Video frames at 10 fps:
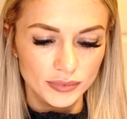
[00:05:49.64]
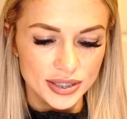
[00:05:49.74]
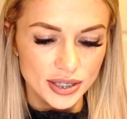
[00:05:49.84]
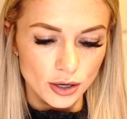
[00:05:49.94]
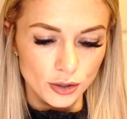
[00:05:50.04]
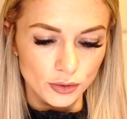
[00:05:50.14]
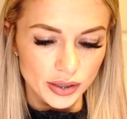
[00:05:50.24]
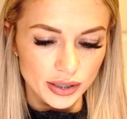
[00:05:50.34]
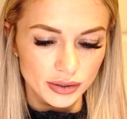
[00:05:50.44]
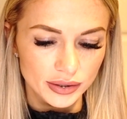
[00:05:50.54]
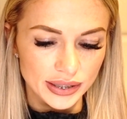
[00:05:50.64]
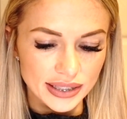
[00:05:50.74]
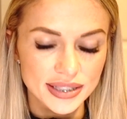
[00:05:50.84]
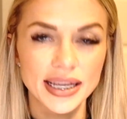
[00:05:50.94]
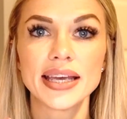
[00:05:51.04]
So
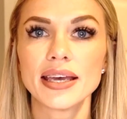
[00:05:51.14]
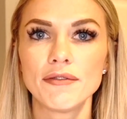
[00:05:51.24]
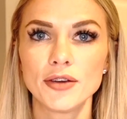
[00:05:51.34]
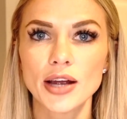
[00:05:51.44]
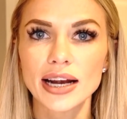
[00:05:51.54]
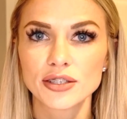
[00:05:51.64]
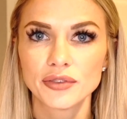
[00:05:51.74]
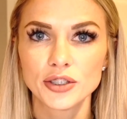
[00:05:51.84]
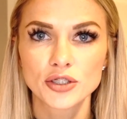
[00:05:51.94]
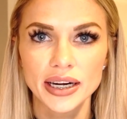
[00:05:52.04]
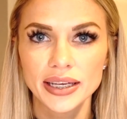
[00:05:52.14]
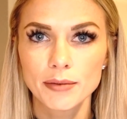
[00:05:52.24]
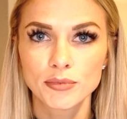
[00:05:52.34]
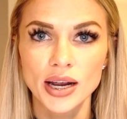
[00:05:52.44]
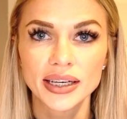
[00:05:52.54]
that's like if you're actively trying to
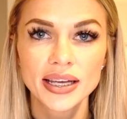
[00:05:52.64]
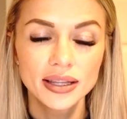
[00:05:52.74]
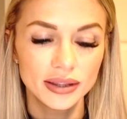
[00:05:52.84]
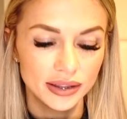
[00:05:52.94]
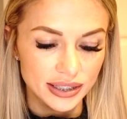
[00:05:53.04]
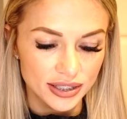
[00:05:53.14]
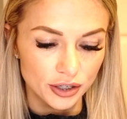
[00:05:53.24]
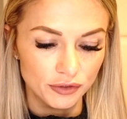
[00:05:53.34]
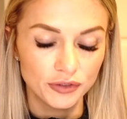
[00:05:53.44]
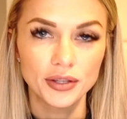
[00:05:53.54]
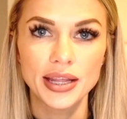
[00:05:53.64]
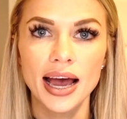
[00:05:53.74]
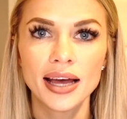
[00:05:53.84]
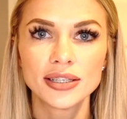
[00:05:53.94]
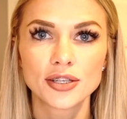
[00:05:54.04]
get pregnant, that's good for
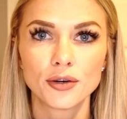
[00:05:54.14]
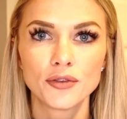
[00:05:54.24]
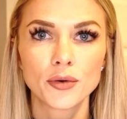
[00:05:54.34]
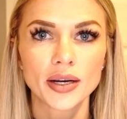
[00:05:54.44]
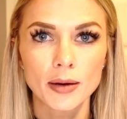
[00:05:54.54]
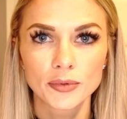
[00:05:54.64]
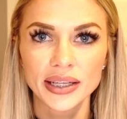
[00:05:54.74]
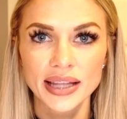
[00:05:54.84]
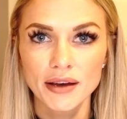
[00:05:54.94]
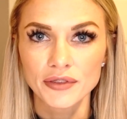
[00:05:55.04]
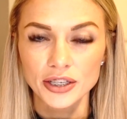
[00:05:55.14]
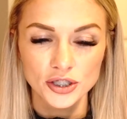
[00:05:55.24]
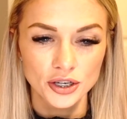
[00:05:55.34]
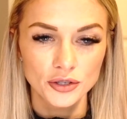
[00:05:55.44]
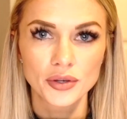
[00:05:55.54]
that. So if you want to upgrade that
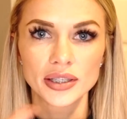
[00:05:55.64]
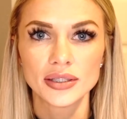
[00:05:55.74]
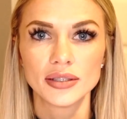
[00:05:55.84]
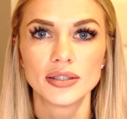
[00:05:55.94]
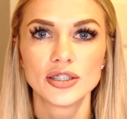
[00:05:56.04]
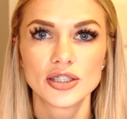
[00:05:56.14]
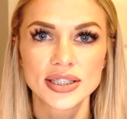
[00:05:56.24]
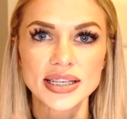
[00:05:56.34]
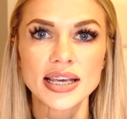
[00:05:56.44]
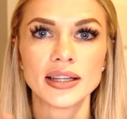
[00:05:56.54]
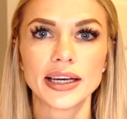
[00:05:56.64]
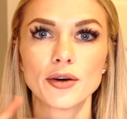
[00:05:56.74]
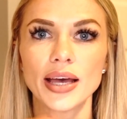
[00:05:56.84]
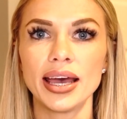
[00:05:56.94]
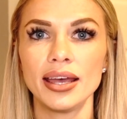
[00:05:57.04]
feature, you can see like,
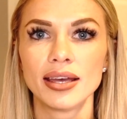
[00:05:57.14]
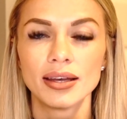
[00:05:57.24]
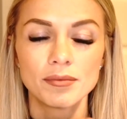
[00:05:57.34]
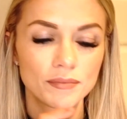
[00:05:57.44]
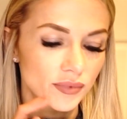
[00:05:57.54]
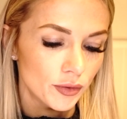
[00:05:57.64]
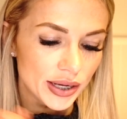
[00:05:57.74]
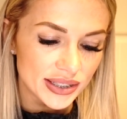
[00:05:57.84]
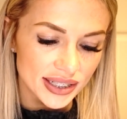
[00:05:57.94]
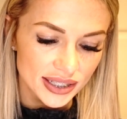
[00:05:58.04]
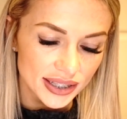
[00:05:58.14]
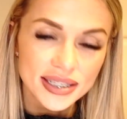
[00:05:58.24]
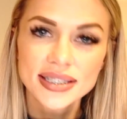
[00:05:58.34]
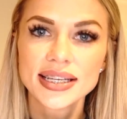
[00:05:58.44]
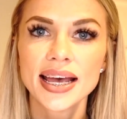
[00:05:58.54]
okay, we had sex on
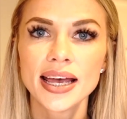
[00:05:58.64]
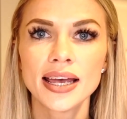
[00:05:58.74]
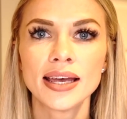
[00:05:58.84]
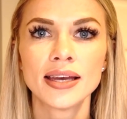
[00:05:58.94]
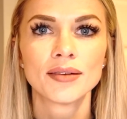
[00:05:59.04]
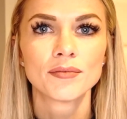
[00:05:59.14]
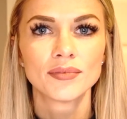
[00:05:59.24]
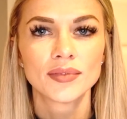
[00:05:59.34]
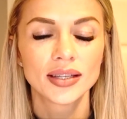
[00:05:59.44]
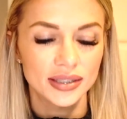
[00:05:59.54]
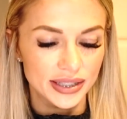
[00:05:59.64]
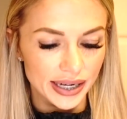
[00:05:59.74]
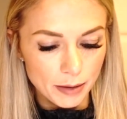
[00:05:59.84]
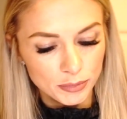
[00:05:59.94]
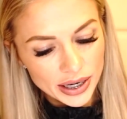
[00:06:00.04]
this day. Did I
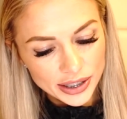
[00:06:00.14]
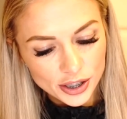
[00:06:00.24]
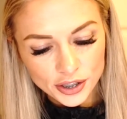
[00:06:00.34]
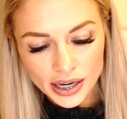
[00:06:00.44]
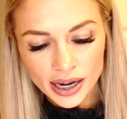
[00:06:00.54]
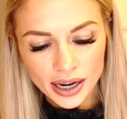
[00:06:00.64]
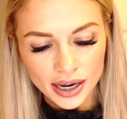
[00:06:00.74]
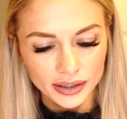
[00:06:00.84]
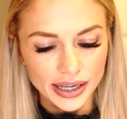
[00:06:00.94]
get pregnant or not?